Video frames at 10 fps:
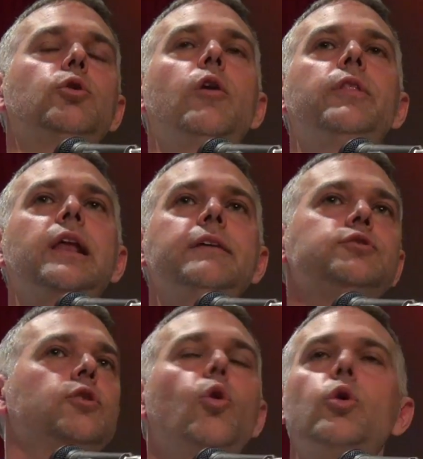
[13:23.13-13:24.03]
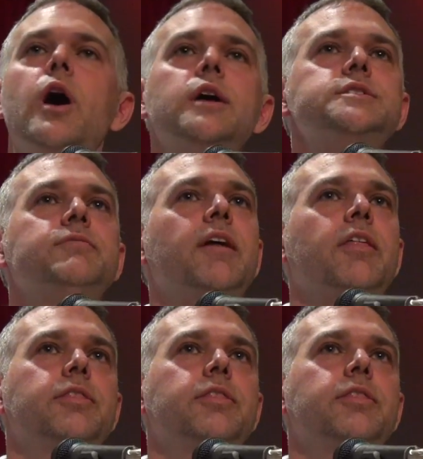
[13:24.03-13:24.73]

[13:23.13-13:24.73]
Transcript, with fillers: who were on the left on all kinds of other